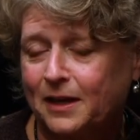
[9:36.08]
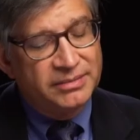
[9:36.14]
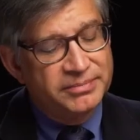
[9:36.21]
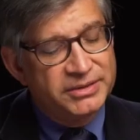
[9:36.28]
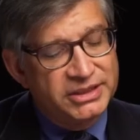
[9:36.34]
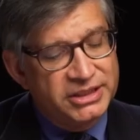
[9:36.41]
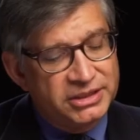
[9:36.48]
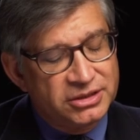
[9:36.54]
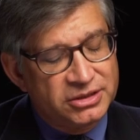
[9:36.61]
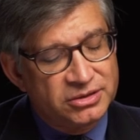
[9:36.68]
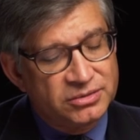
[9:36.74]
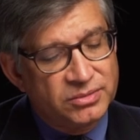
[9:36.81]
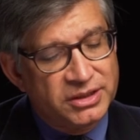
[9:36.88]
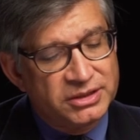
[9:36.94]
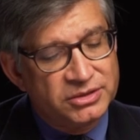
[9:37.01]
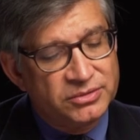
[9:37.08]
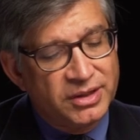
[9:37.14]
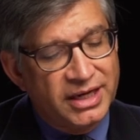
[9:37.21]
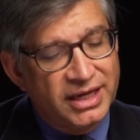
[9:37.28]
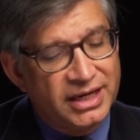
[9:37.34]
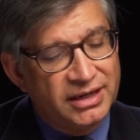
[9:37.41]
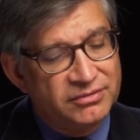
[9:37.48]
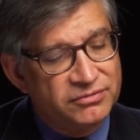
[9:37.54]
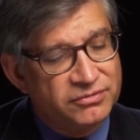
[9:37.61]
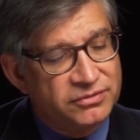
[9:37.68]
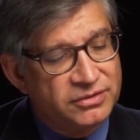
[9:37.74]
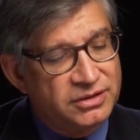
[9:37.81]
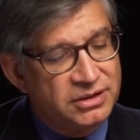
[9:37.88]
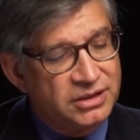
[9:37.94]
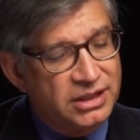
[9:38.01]
And in particular, when you have
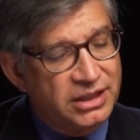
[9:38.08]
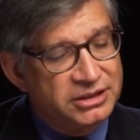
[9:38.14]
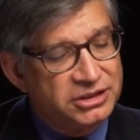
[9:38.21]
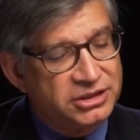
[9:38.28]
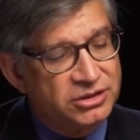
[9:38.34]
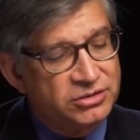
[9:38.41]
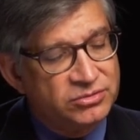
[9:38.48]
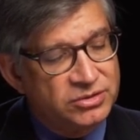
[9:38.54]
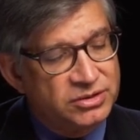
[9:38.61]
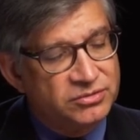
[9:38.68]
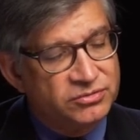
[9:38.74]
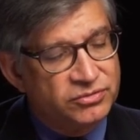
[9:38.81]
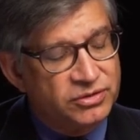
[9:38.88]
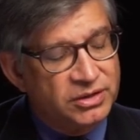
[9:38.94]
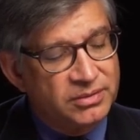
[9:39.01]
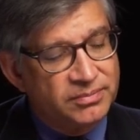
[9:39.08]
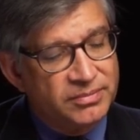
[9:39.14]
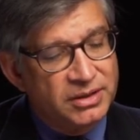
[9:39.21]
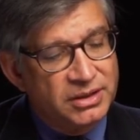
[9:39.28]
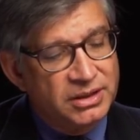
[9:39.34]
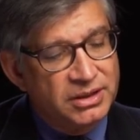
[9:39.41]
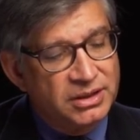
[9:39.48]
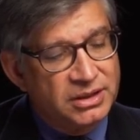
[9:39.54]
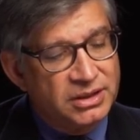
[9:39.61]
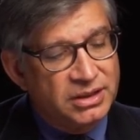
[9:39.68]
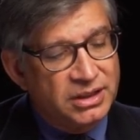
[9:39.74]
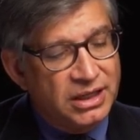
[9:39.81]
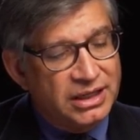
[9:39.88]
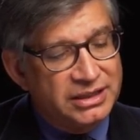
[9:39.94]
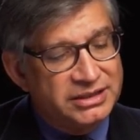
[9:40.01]
children from
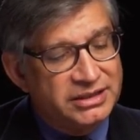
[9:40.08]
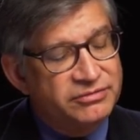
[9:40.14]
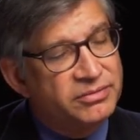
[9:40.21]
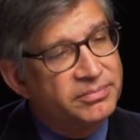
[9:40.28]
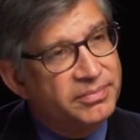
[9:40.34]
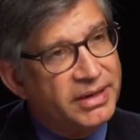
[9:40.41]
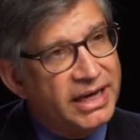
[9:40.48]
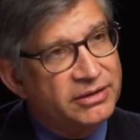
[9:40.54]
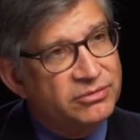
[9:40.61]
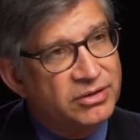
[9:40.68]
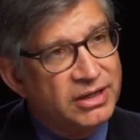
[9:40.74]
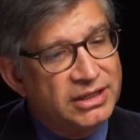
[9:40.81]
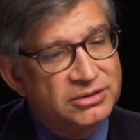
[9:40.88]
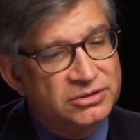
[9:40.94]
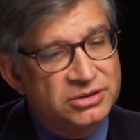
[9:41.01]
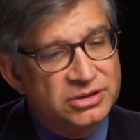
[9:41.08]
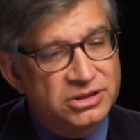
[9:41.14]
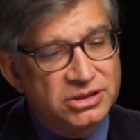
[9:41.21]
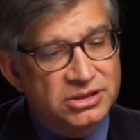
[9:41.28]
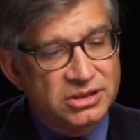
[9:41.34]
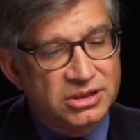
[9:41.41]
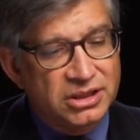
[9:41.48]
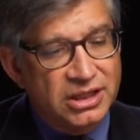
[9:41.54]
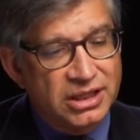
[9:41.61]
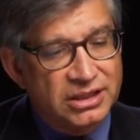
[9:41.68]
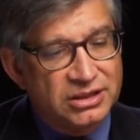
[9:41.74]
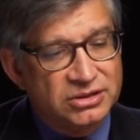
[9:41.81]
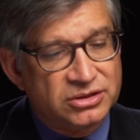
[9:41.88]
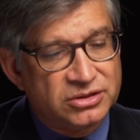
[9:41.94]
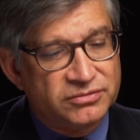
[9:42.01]
different backgrounds,
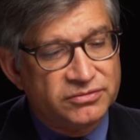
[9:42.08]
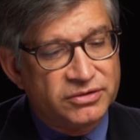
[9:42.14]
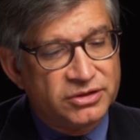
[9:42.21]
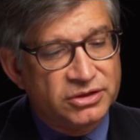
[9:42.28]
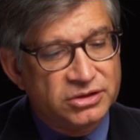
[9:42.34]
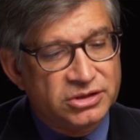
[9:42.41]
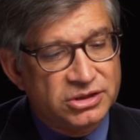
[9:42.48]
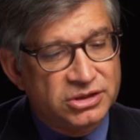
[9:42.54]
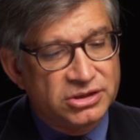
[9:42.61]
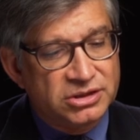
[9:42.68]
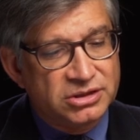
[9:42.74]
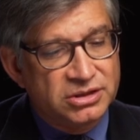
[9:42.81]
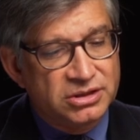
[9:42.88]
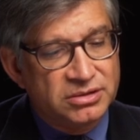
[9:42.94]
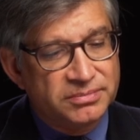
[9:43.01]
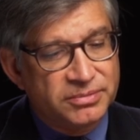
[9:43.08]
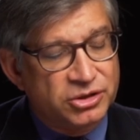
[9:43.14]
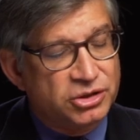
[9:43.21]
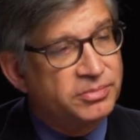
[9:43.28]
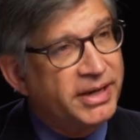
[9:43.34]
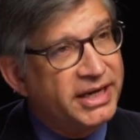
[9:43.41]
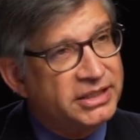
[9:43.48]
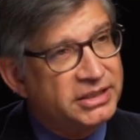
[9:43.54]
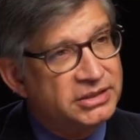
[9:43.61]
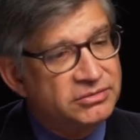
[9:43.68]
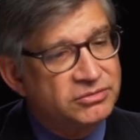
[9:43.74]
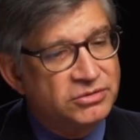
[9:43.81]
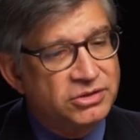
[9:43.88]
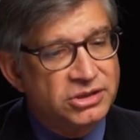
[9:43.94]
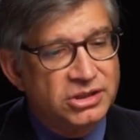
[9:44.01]
diverse
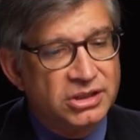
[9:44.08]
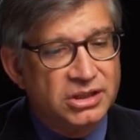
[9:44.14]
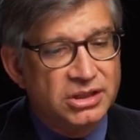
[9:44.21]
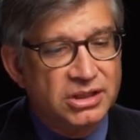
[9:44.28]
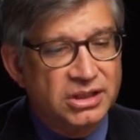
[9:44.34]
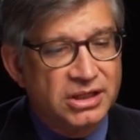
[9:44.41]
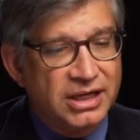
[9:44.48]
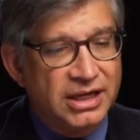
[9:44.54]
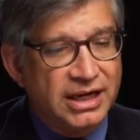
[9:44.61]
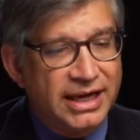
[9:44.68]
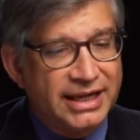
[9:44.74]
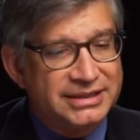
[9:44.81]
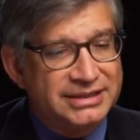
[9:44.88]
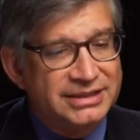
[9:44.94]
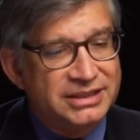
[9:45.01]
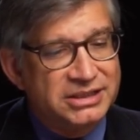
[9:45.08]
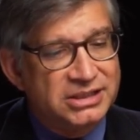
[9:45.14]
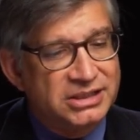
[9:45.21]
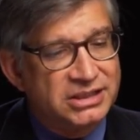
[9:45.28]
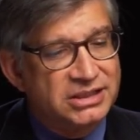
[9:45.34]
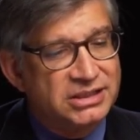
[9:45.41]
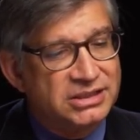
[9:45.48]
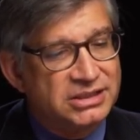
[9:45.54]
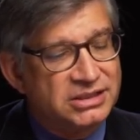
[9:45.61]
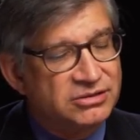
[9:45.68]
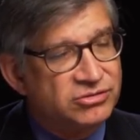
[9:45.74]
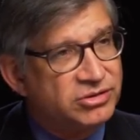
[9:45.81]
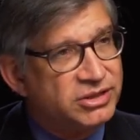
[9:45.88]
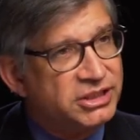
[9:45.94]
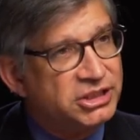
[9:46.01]
perspectives, ethnicities,
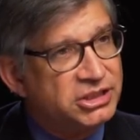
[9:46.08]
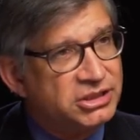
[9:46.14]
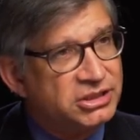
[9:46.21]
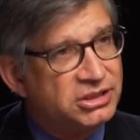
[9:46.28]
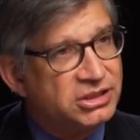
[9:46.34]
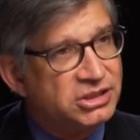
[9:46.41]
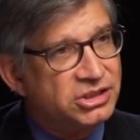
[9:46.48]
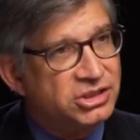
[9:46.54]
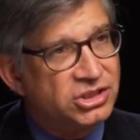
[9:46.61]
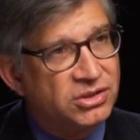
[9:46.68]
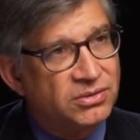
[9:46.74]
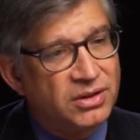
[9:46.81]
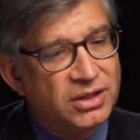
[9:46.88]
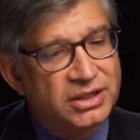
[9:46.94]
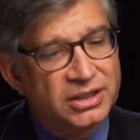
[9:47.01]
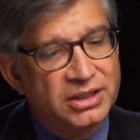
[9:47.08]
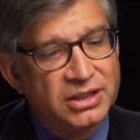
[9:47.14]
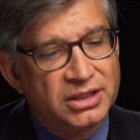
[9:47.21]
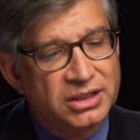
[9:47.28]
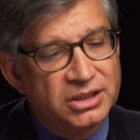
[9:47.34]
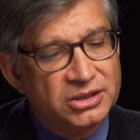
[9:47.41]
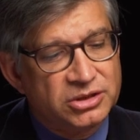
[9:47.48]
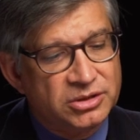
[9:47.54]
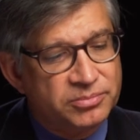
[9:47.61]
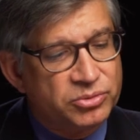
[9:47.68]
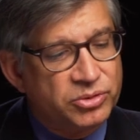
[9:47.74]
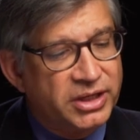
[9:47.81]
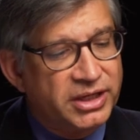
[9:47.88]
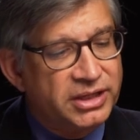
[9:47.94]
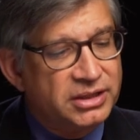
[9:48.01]
traditions, and so on, to
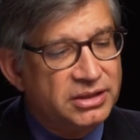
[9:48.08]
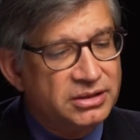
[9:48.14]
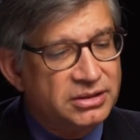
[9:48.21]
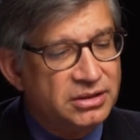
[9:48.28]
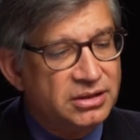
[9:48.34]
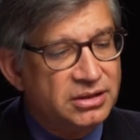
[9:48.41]
bring